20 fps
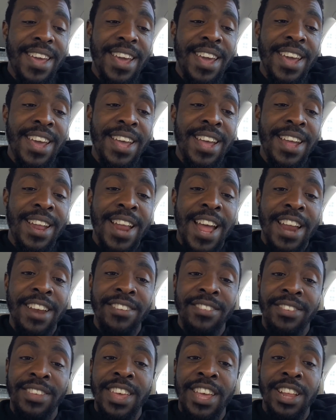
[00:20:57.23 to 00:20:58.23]
and I
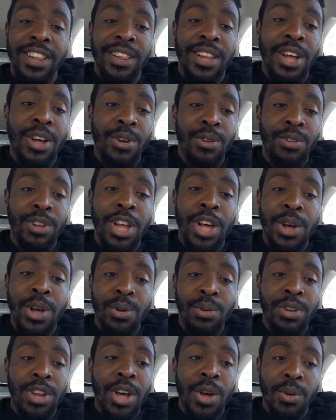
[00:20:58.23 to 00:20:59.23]
just get
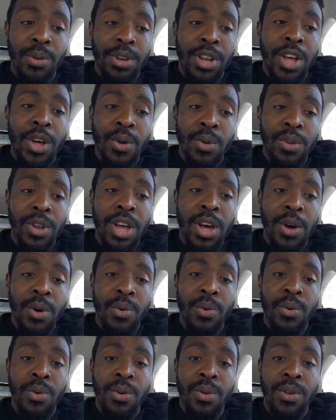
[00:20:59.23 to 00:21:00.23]

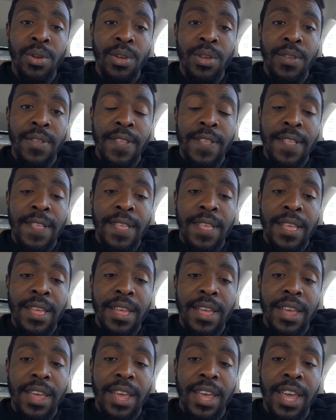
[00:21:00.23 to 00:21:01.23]
low.
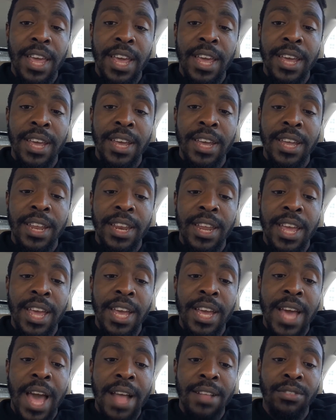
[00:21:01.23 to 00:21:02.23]
And
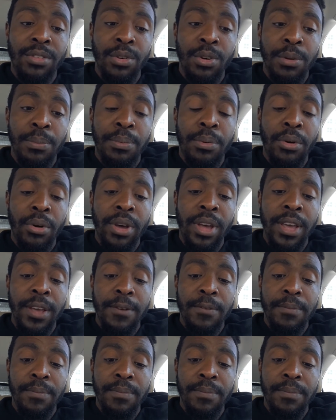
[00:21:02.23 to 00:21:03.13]
it got to a point